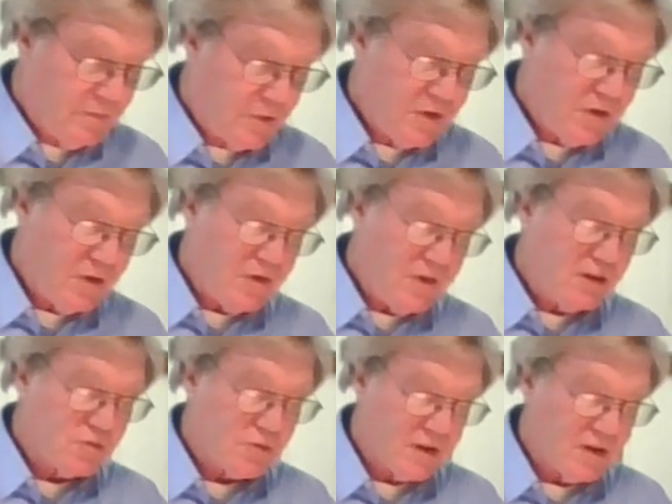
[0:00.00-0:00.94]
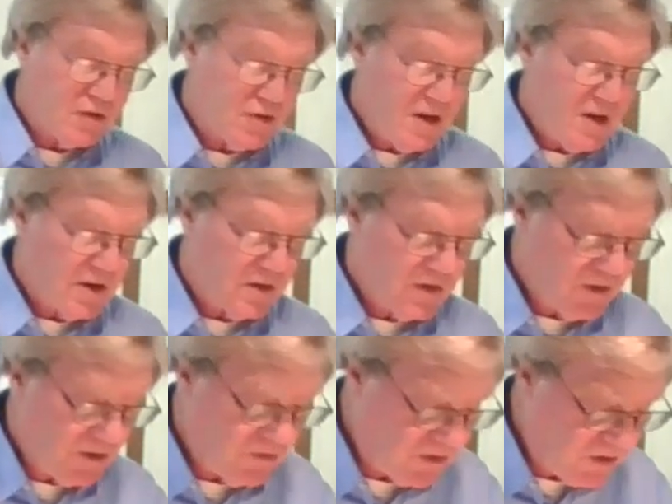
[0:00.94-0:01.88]
one of the things we're going to see here
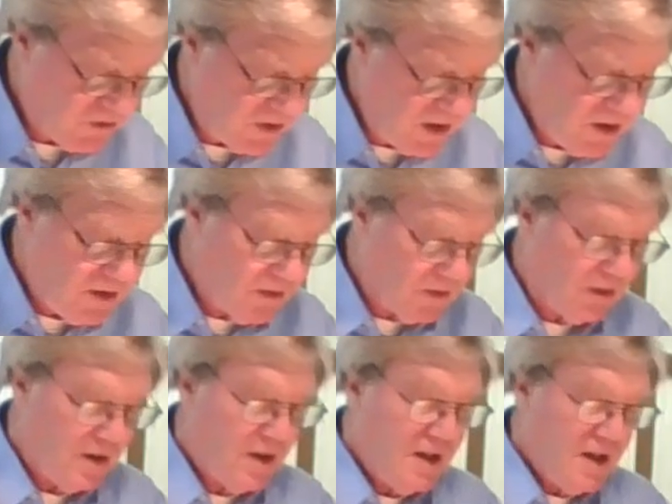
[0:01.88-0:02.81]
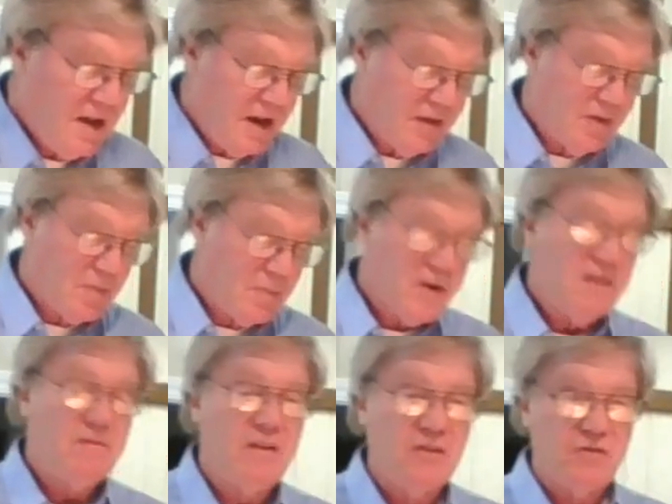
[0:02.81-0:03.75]
is Ezekiel in the
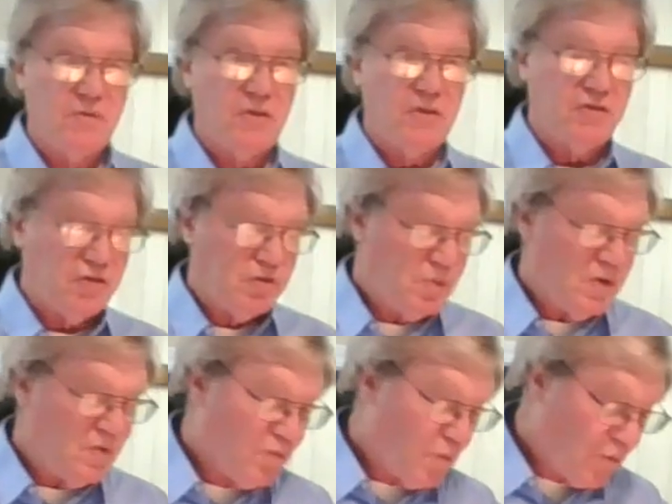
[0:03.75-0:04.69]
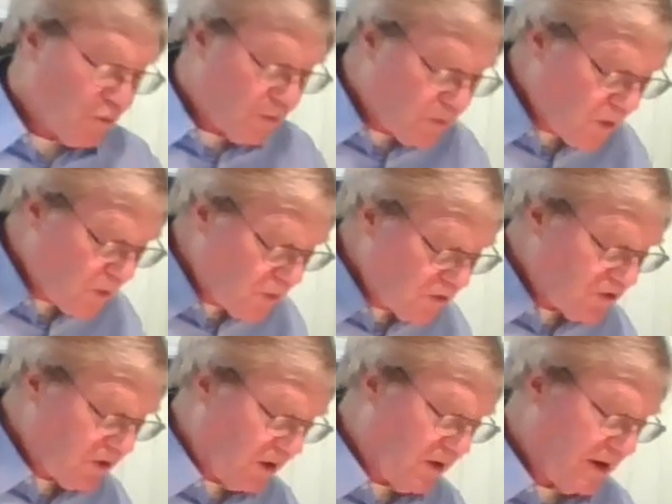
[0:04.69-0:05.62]
previous verses before where we're
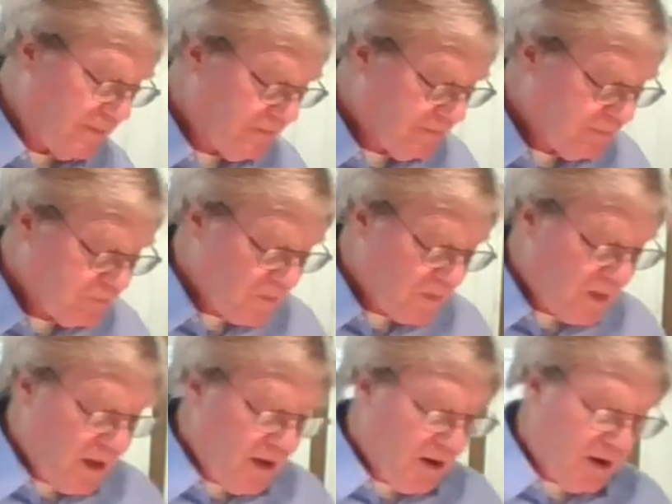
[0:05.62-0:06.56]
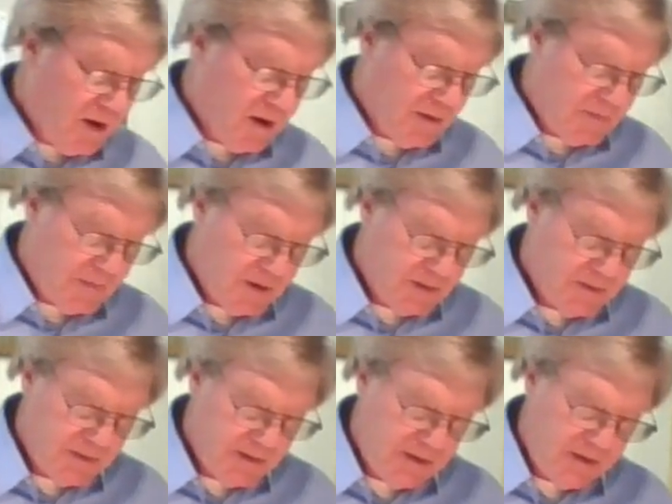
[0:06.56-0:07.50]
starting. Um,
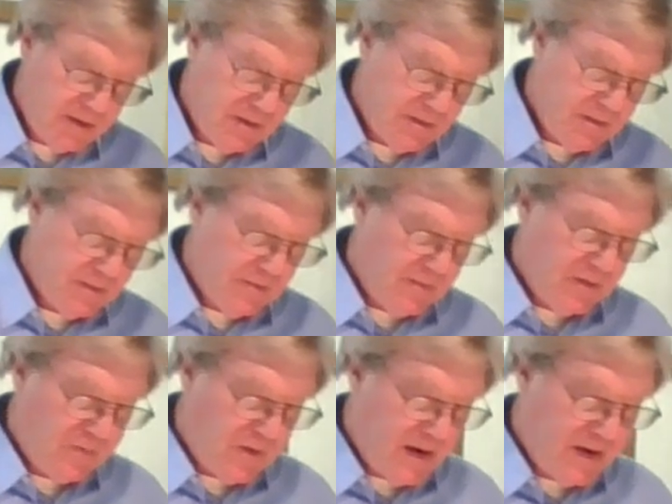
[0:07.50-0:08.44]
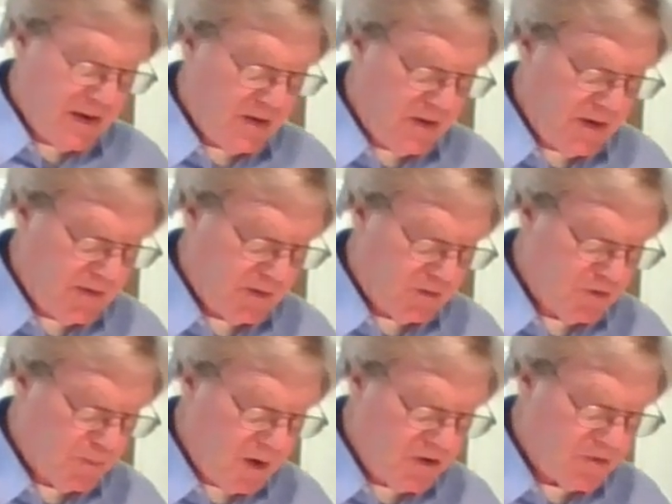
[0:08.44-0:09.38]
we find it, there
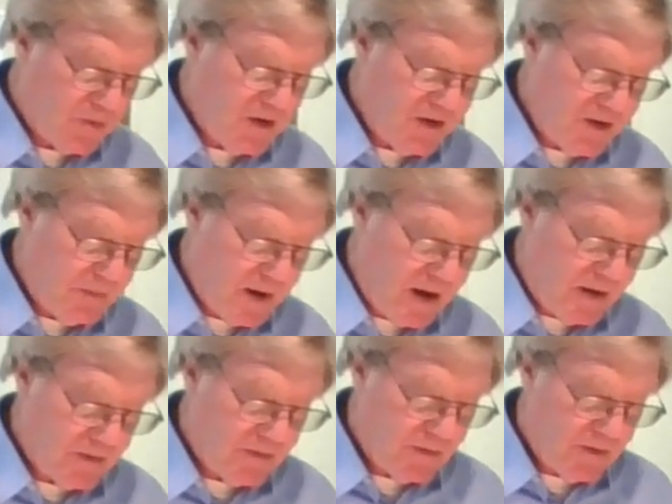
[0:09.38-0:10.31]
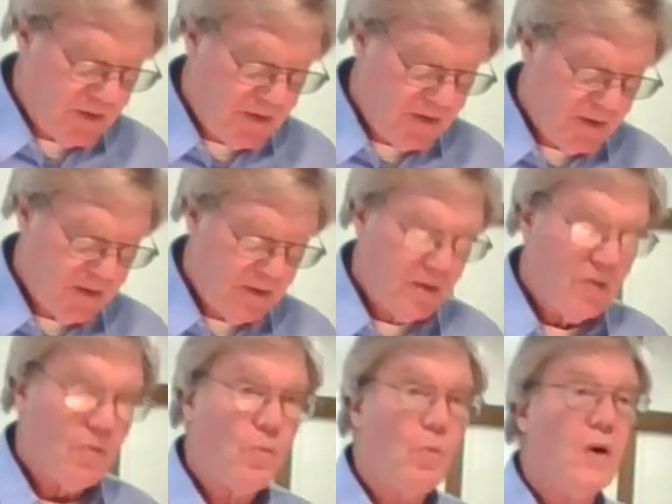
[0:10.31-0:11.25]
was much written about
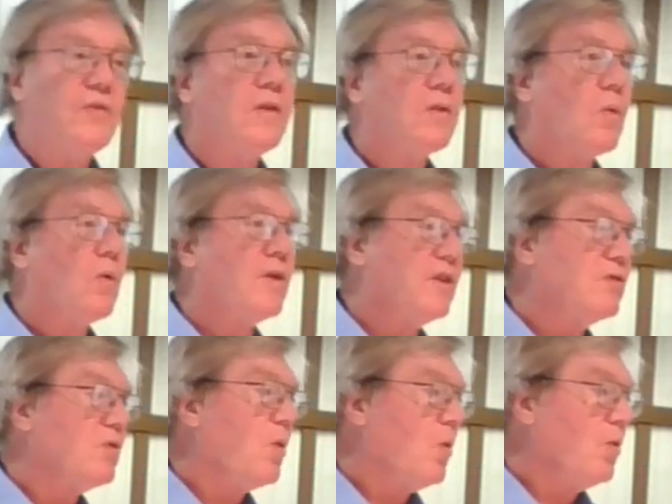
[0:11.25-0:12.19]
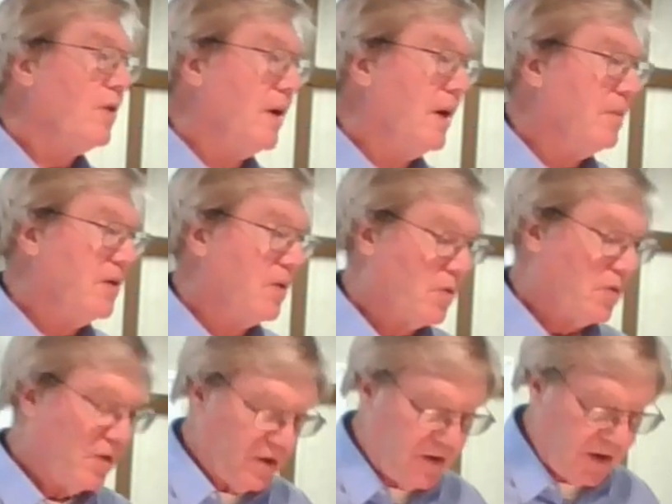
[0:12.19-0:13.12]
what the Lord had told him in order to